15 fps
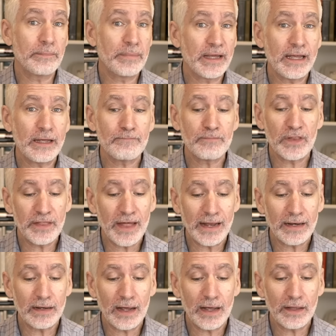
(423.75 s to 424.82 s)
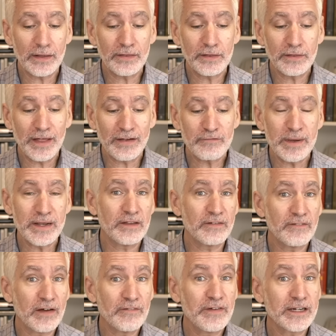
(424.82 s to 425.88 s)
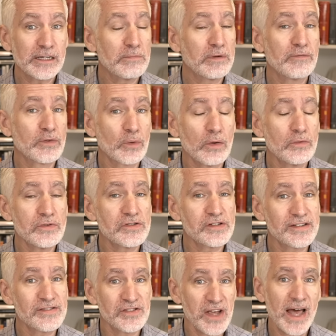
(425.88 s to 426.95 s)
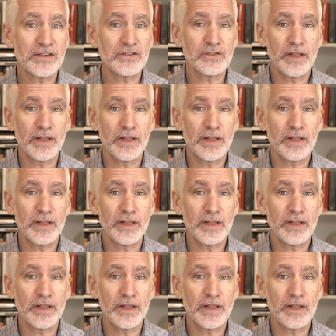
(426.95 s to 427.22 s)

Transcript: be that they've been a victim of their own success.